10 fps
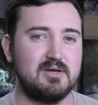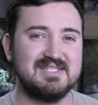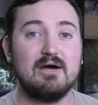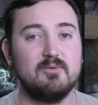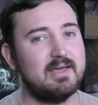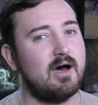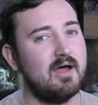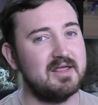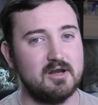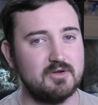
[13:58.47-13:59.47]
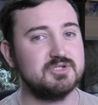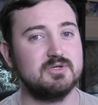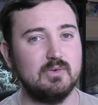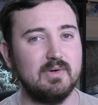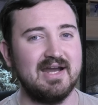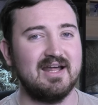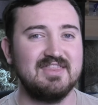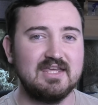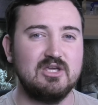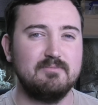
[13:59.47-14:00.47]
because that would be highly illogical, and I
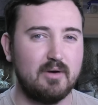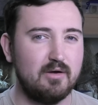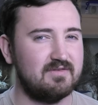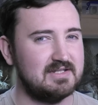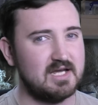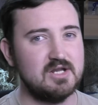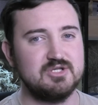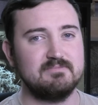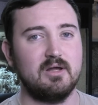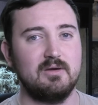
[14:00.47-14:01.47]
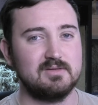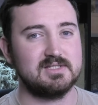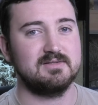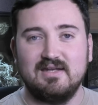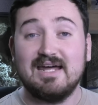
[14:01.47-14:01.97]
think you're both intelligent blokes.